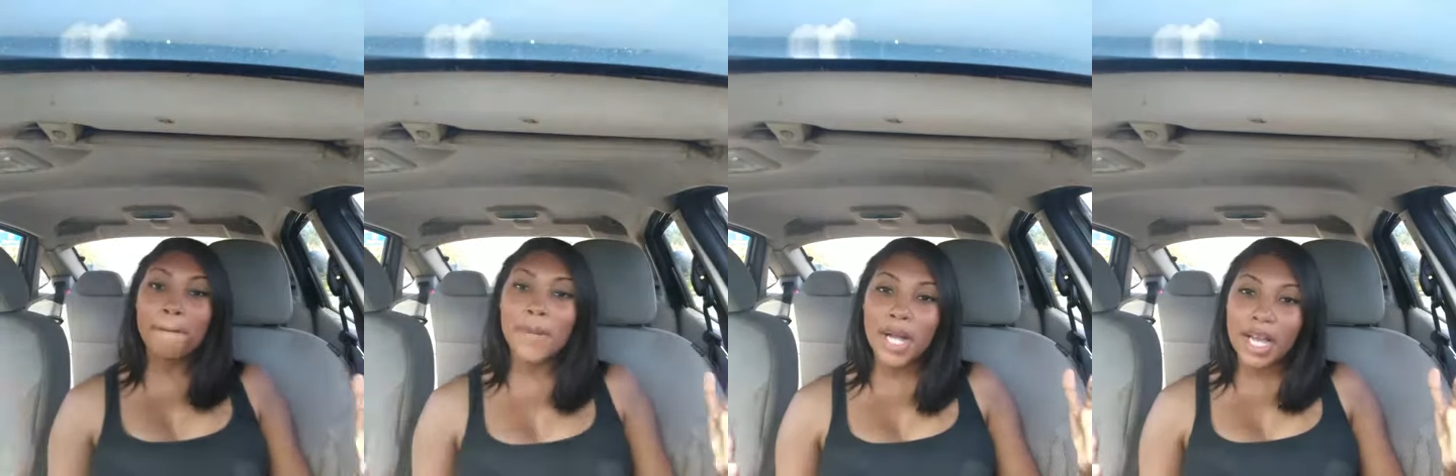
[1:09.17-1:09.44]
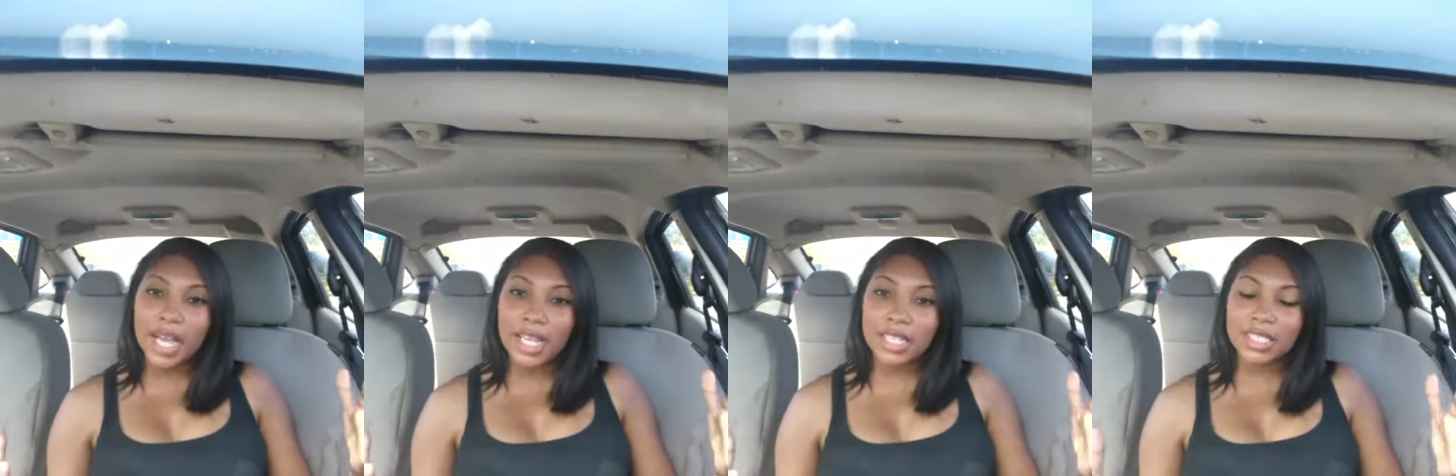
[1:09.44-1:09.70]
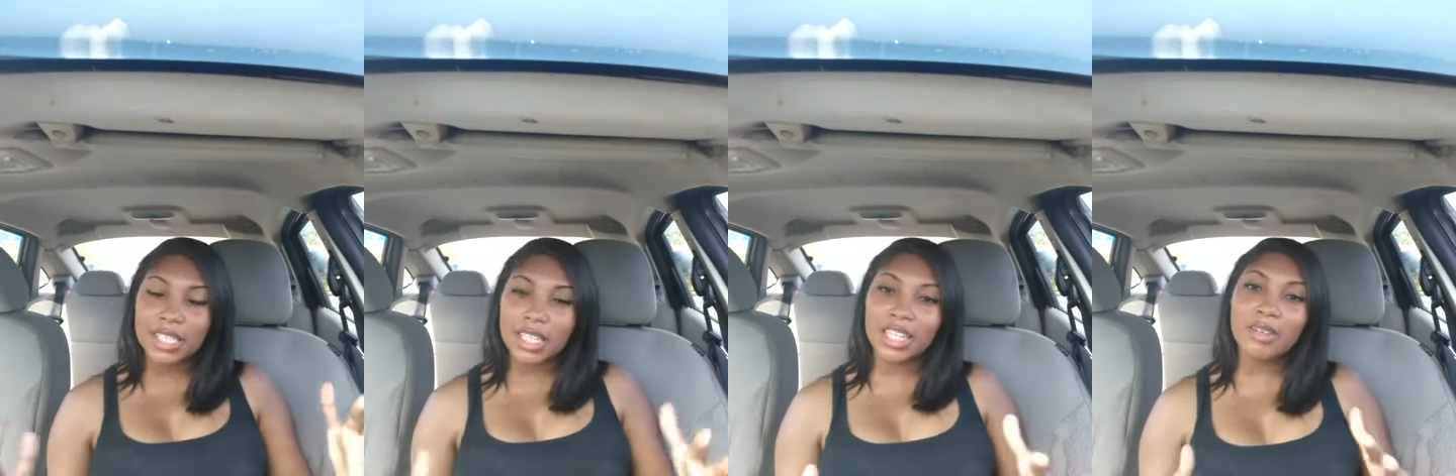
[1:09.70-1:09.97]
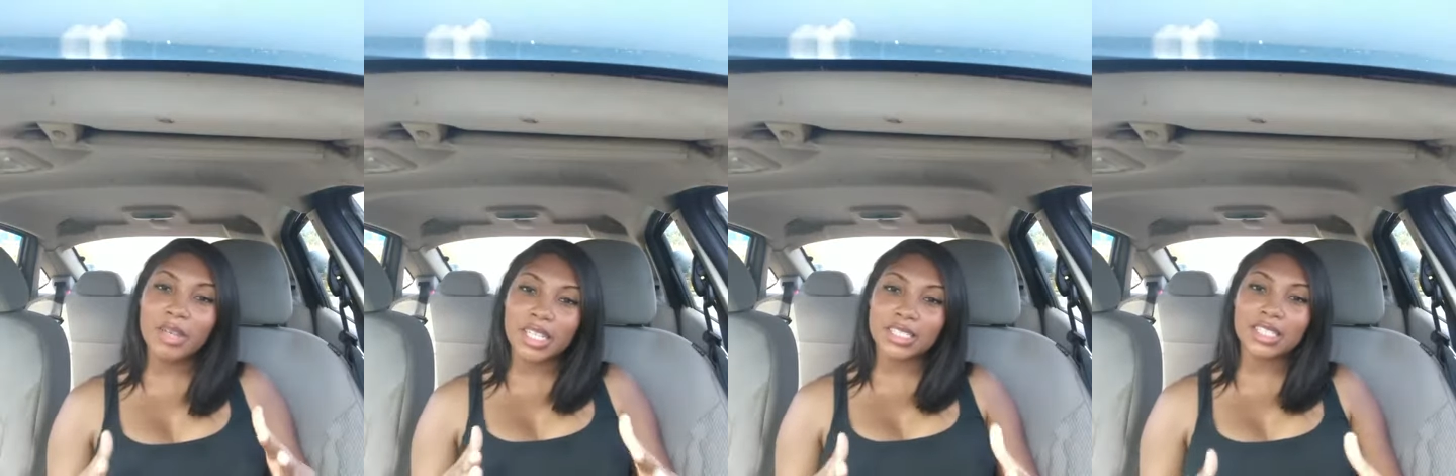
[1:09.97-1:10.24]
But
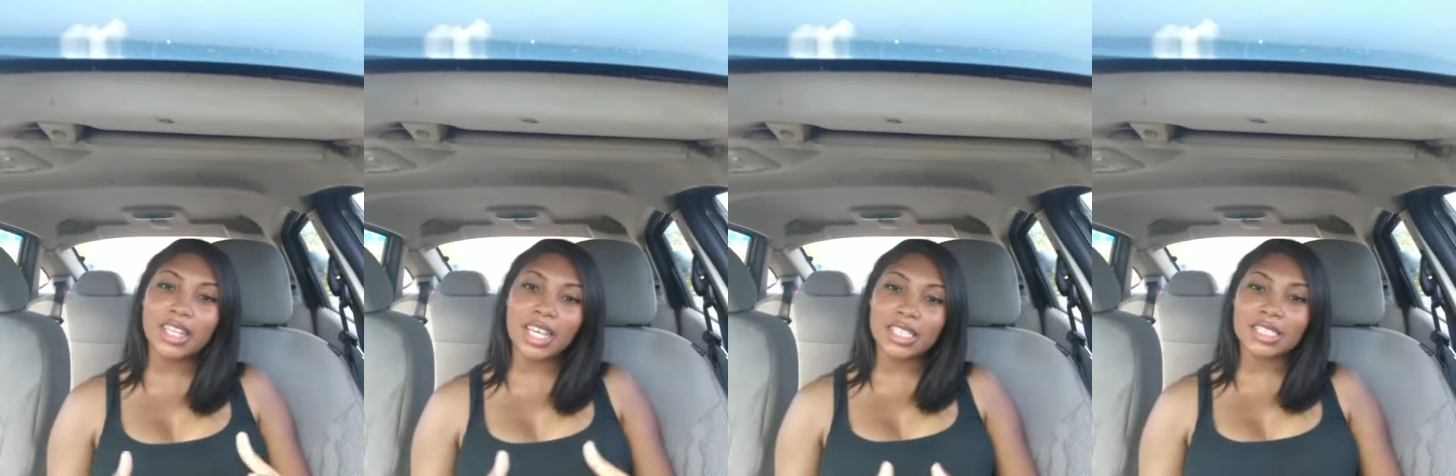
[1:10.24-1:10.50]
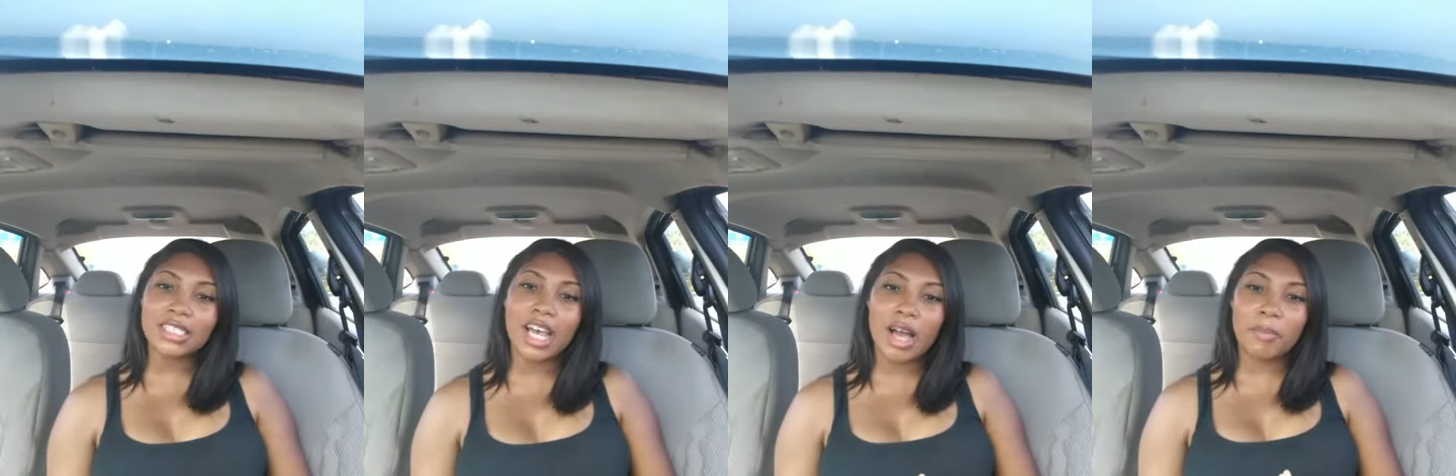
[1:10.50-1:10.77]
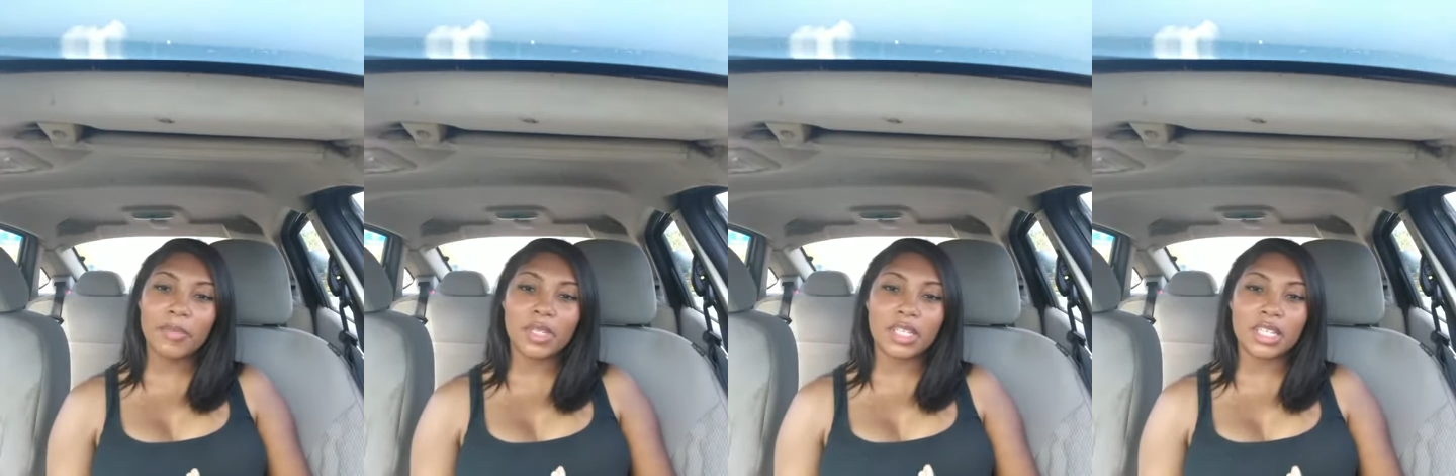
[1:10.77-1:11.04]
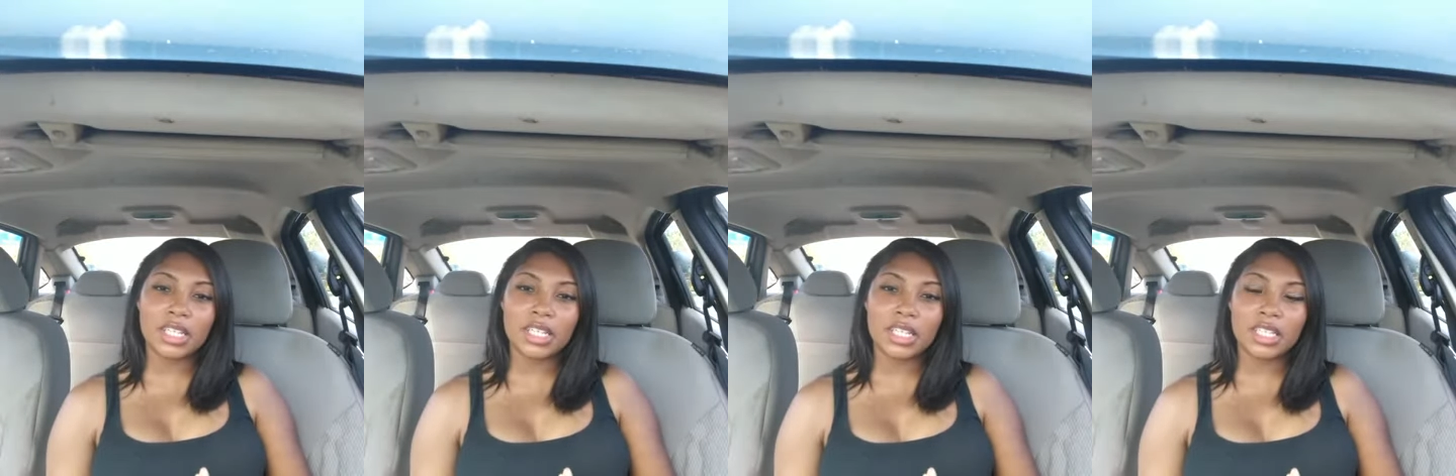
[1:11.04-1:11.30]
anyway, today's
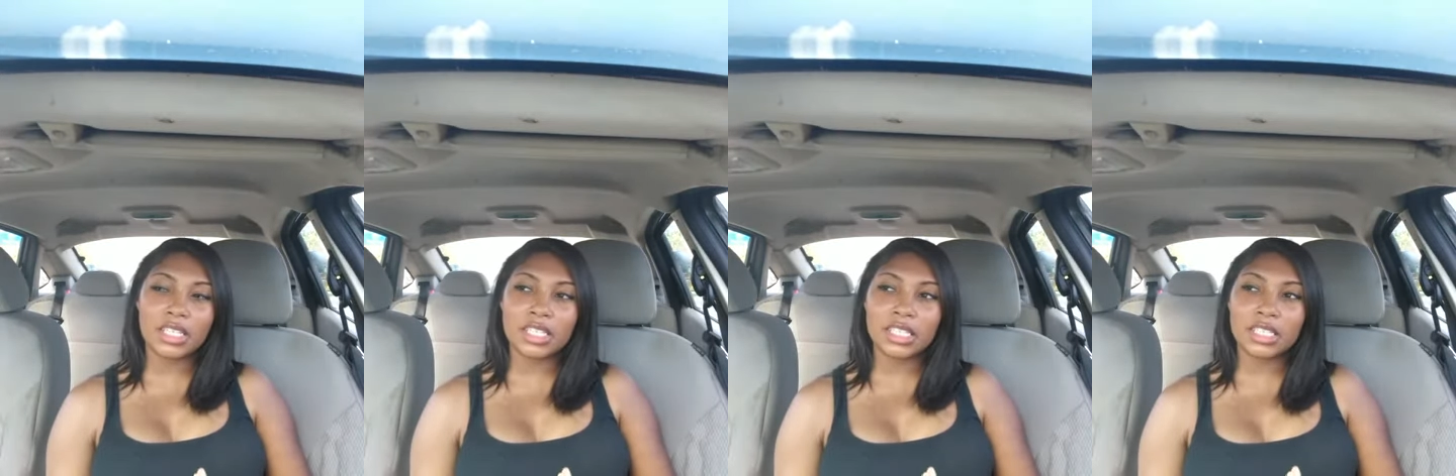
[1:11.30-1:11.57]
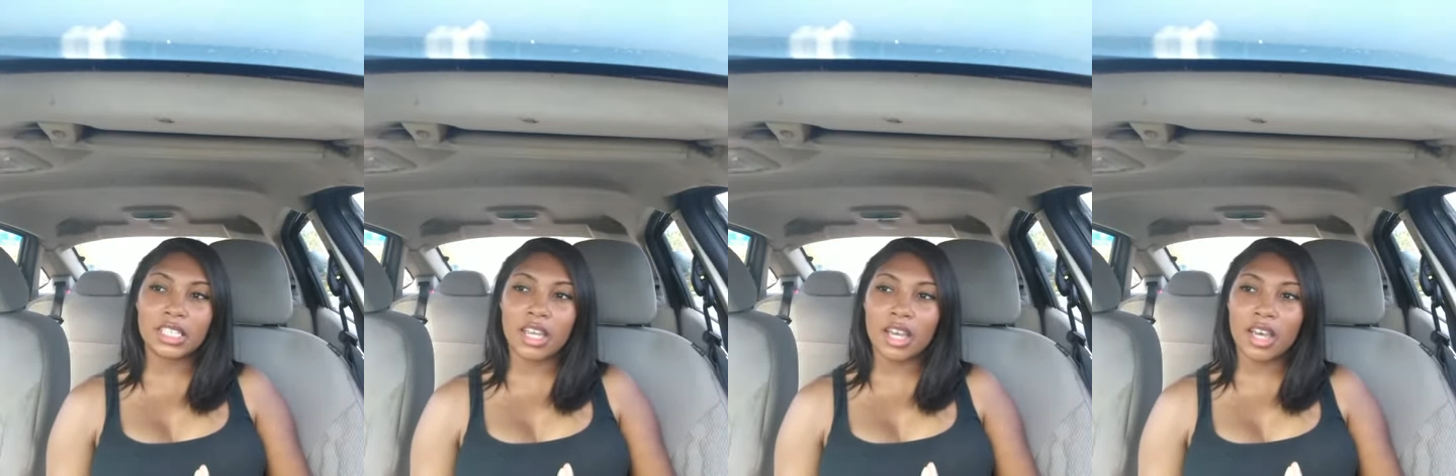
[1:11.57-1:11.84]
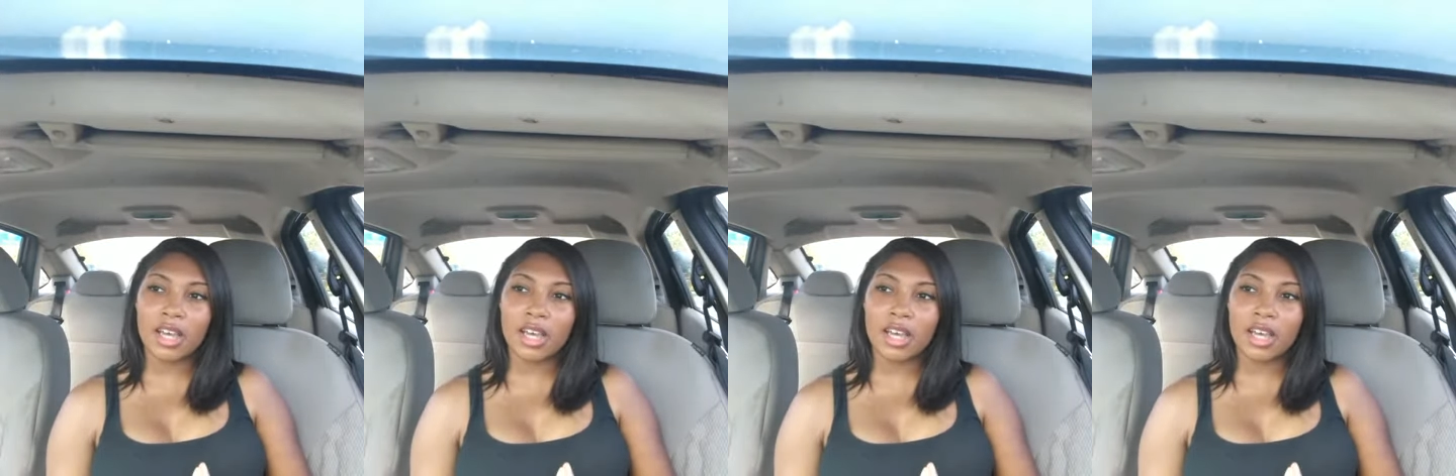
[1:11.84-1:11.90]
topic is